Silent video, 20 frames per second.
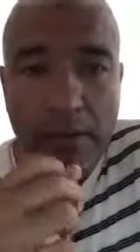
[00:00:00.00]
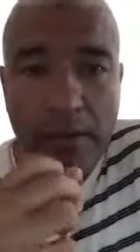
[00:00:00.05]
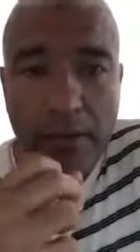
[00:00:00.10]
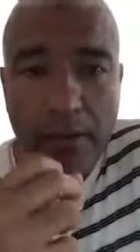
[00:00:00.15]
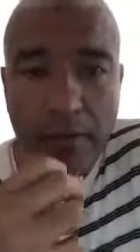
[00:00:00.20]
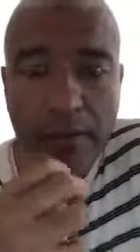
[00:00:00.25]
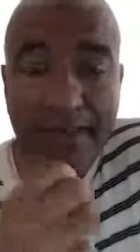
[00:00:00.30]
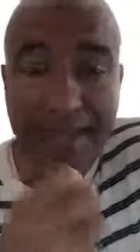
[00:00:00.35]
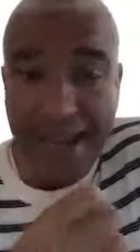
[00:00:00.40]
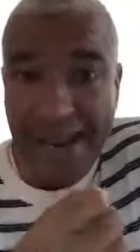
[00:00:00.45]

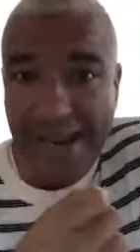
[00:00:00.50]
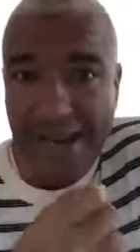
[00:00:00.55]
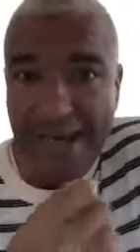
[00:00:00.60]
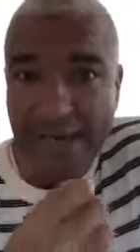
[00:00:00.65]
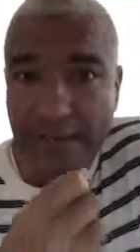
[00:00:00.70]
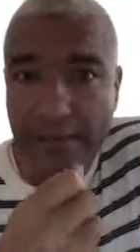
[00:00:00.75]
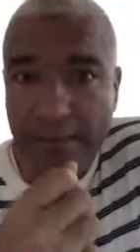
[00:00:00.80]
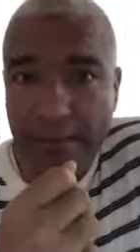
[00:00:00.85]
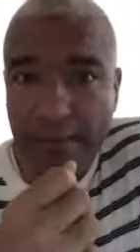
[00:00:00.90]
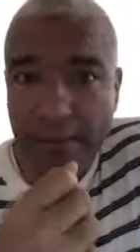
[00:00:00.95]

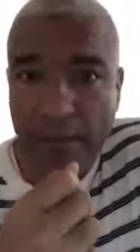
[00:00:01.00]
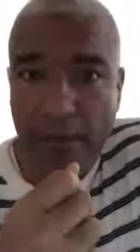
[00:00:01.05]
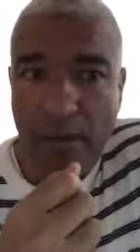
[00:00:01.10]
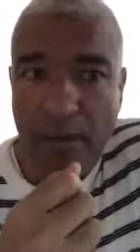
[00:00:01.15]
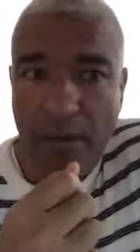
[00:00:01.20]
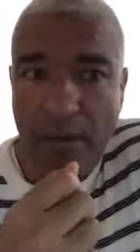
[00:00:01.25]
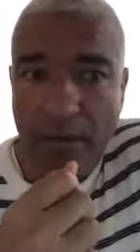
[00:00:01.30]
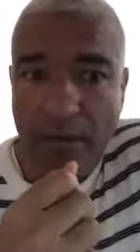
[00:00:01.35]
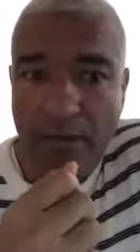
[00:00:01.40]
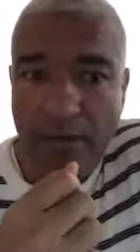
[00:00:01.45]
gain
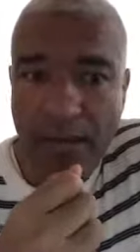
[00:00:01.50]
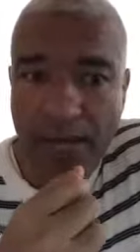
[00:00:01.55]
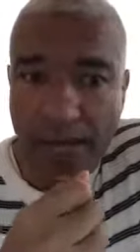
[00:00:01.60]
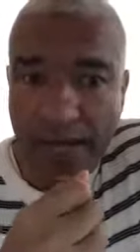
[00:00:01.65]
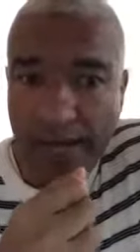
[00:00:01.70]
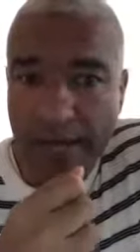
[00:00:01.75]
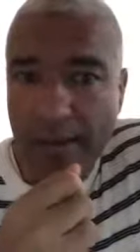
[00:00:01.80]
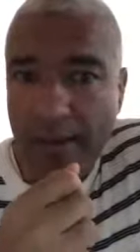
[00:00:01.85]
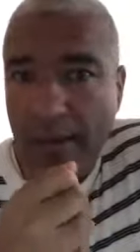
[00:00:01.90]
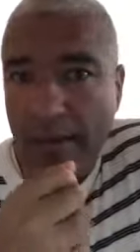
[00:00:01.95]
on
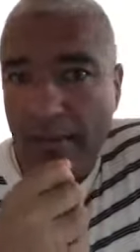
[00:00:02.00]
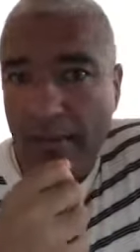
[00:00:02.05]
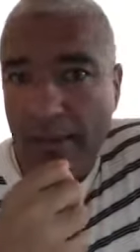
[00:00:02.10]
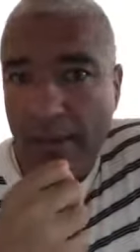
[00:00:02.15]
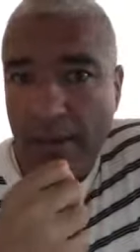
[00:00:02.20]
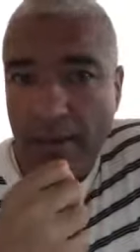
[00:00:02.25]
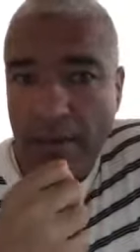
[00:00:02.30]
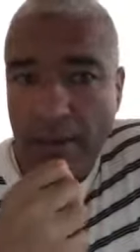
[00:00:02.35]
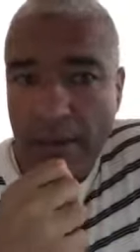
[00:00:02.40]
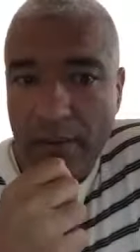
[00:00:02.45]
income
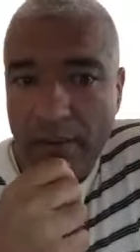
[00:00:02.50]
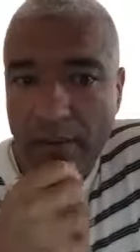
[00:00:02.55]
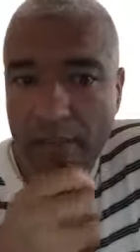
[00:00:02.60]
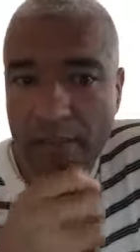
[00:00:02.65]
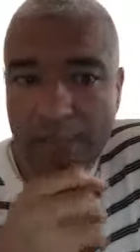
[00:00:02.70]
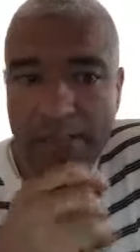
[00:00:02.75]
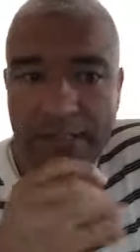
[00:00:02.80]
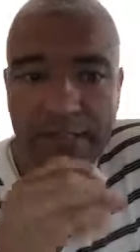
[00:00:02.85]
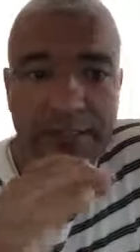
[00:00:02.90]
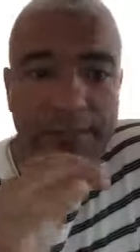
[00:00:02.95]
on
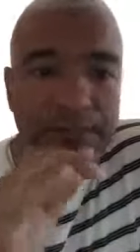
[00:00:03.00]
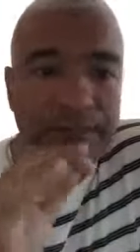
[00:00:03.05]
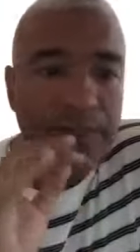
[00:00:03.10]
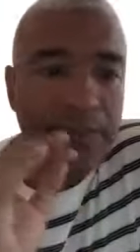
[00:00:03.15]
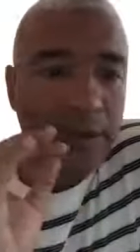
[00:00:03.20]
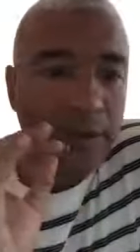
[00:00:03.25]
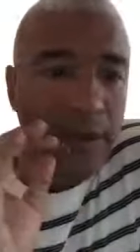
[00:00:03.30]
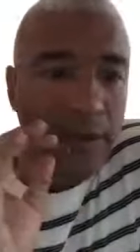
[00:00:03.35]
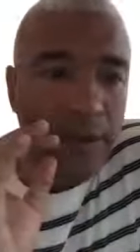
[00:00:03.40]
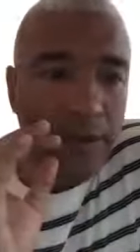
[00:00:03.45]
this
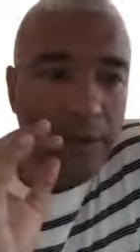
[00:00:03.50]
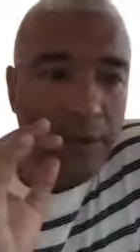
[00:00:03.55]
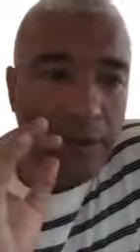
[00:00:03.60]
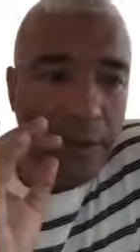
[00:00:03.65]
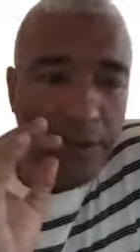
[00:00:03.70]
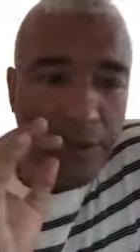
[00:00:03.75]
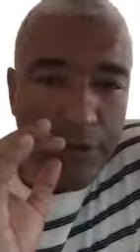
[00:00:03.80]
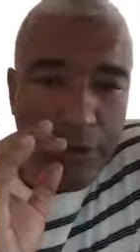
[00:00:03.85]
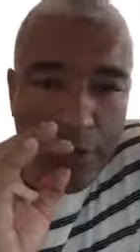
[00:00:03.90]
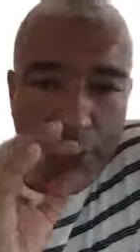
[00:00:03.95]

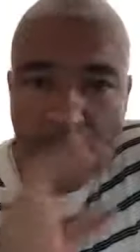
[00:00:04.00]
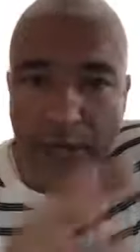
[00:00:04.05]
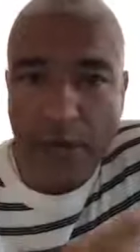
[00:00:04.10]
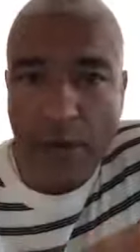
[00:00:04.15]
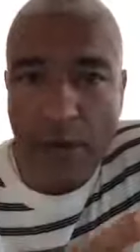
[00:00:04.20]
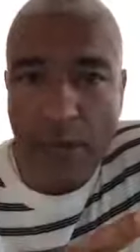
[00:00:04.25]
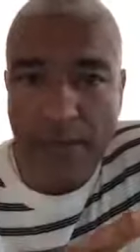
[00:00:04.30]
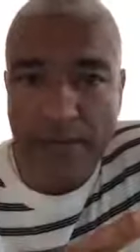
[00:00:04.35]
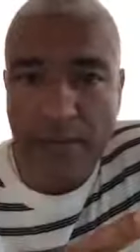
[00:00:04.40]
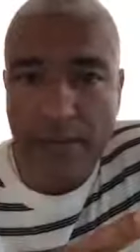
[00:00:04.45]
you're going to
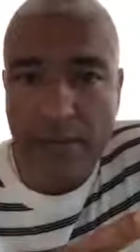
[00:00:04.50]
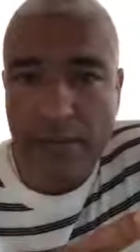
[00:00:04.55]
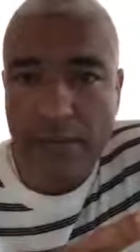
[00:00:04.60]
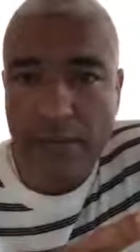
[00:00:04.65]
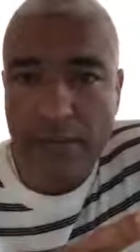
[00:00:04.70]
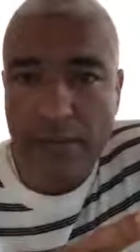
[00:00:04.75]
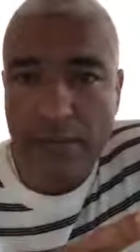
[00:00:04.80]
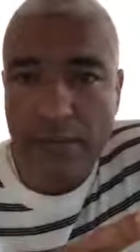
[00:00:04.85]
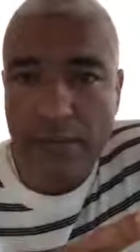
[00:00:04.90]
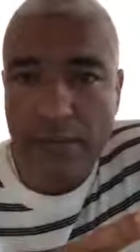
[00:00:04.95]
quit
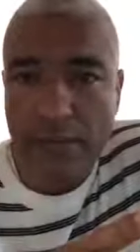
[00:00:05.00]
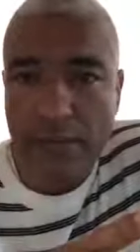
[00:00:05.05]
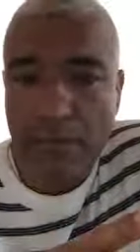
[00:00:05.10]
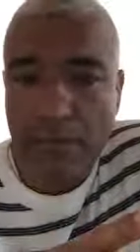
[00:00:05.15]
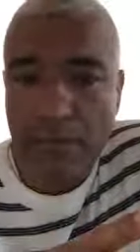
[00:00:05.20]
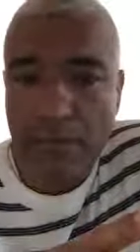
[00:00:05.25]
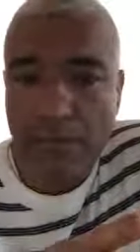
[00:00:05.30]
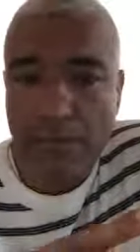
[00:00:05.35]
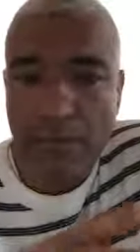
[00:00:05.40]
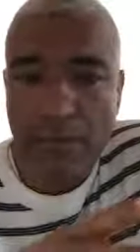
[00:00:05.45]

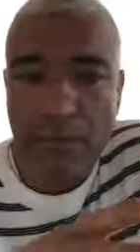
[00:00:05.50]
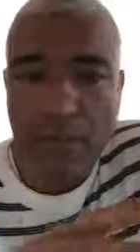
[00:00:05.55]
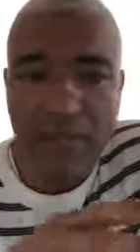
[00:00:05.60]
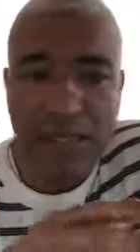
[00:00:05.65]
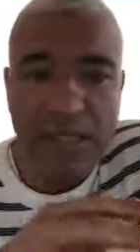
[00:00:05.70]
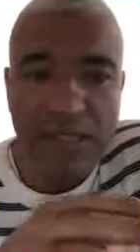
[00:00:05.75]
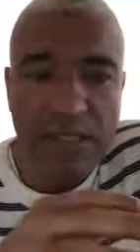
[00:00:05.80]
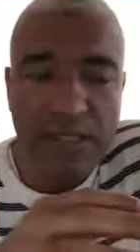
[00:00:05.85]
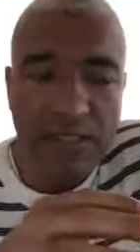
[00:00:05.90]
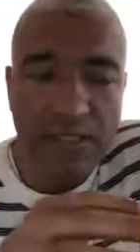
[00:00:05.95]

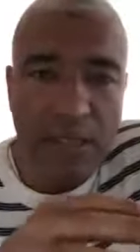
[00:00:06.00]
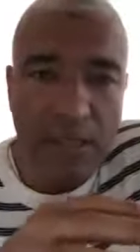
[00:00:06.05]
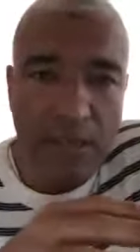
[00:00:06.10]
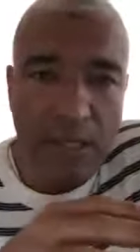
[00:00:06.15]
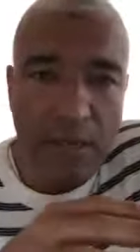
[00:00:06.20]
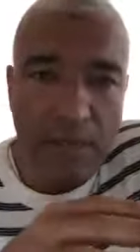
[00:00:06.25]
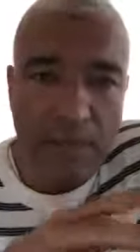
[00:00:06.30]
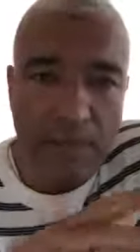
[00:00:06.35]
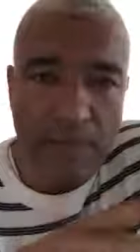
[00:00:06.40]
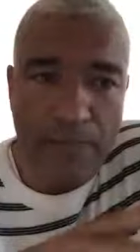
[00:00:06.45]
because it's going to
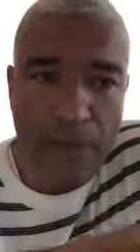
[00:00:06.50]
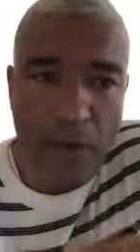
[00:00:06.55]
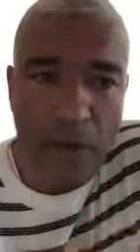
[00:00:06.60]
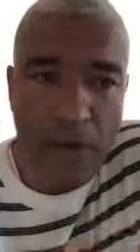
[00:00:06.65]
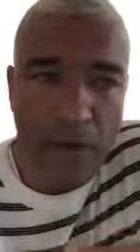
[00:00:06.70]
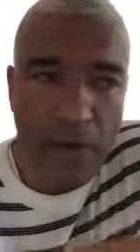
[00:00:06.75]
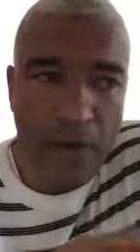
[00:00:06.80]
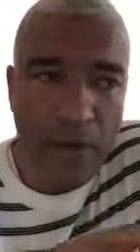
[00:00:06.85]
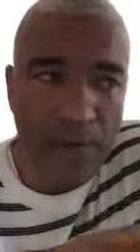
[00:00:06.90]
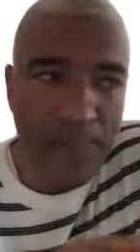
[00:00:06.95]
come a,
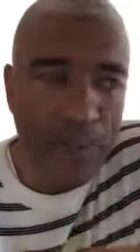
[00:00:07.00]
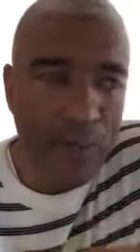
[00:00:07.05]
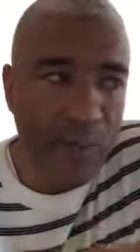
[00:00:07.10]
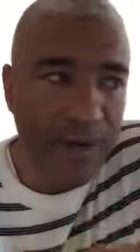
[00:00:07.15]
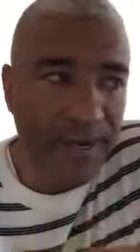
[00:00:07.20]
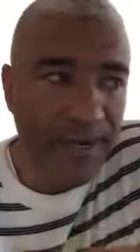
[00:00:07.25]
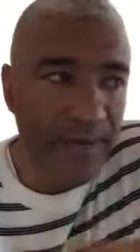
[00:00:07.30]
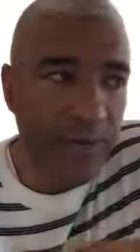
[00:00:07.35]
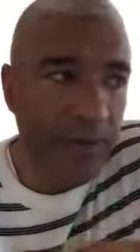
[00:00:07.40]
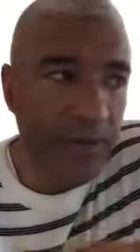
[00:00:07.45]
po- a
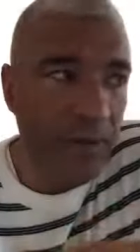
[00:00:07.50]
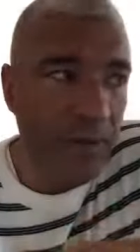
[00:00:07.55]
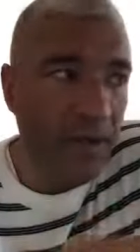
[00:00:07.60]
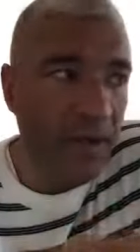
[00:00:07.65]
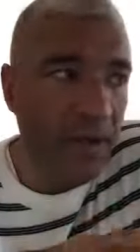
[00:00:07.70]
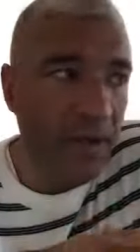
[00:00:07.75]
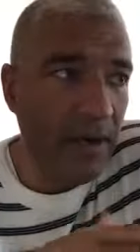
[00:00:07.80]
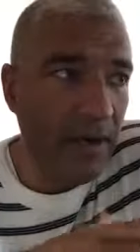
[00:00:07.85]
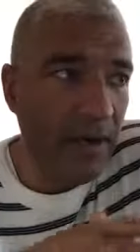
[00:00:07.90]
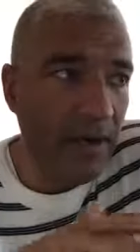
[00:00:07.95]
point
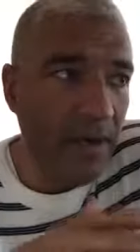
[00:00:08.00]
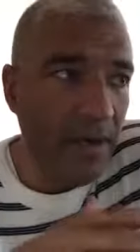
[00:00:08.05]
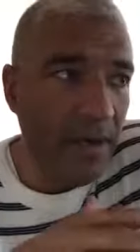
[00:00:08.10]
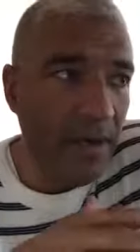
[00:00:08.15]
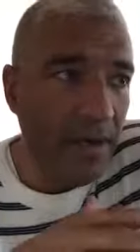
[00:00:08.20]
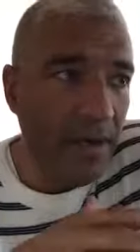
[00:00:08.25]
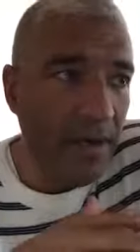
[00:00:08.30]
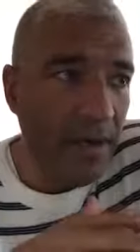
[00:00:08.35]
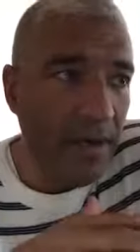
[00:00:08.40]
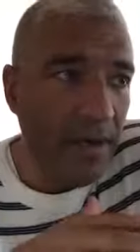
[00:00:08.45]
where
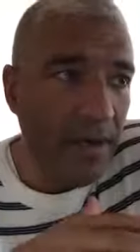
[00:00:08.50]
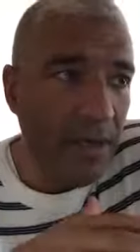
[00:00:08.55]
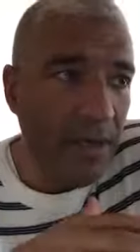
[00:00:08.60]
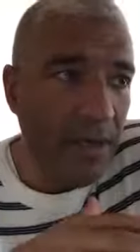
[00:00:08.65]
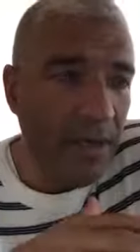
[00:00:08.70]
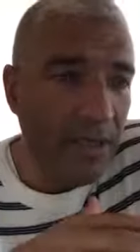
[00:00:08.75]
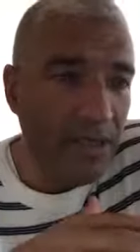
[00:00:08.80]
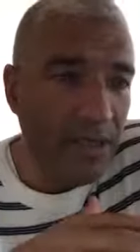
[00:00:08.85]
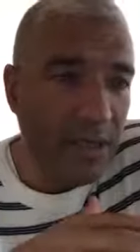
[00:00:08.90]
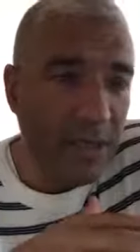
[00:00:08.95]

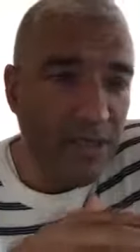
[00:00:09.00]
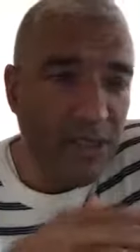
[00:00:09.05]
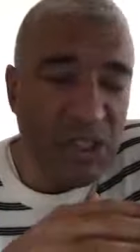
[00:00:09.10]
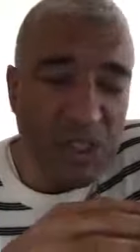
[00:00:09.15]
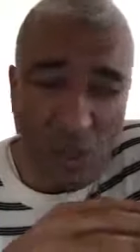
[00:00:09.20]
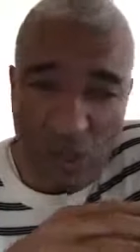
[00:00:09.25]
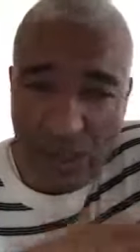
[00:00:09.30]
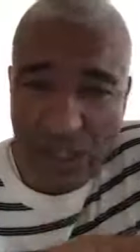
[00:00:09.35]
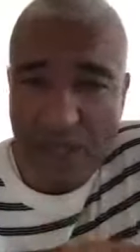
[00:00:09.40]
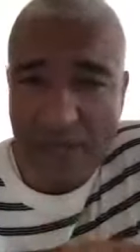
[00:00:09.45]
it's going to be
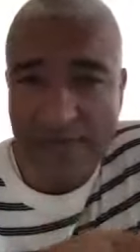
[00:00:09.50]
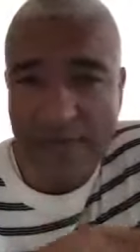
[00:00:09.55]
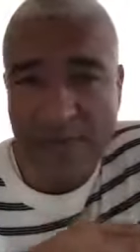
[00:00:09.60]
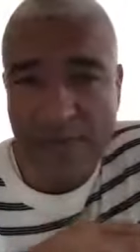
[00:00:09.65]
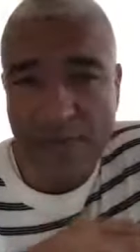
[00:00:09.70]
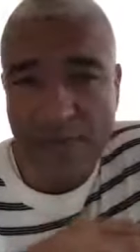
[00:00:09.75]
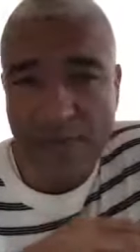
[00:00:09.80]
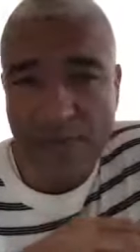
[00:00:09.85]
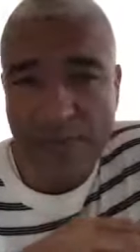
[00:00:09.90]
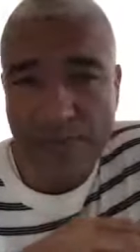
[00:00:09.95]
so
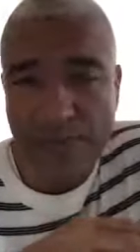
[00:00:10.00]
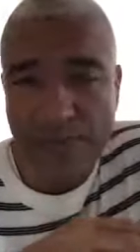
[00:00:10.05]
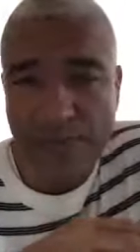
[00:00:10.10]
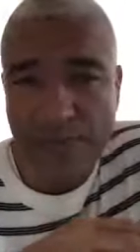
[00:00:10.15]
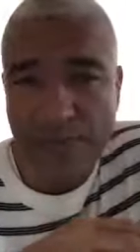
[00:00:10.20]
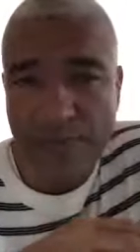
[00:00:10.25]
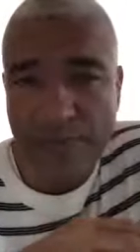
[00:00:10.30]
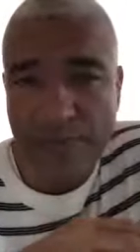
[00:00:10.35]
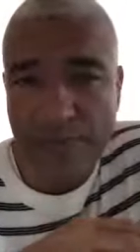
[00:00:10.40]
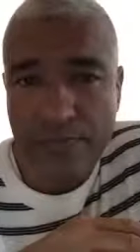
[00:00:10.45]
uncomfortable
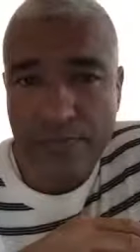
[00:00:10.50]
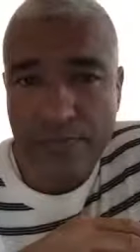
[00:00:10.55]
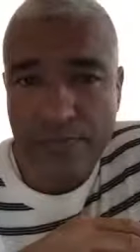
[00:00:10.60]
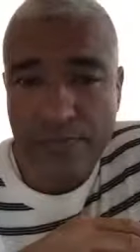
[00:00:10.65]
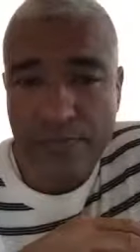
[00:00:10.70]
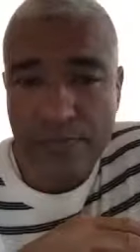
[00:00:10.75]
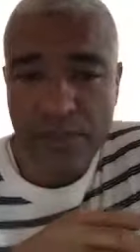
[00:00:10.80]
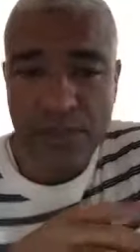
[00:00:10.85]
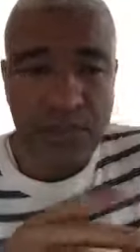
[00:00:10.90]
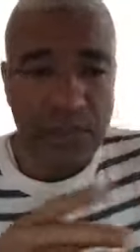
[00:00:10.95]

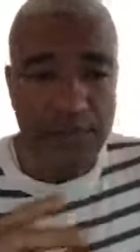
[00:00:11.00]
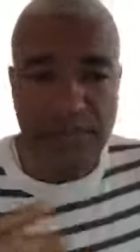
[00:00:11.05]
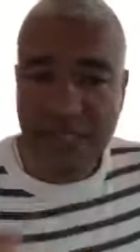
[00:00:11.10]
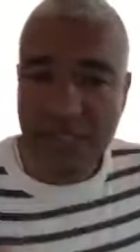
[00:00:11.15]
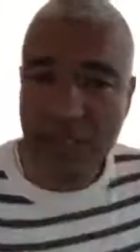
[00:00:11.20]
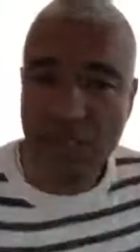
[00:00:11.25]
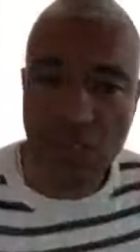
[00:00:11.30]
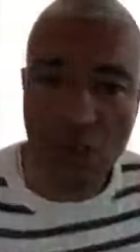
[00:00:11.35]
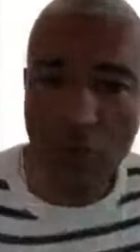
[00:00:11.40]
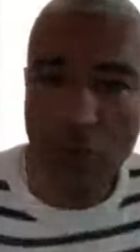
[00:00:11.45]
it's going to be so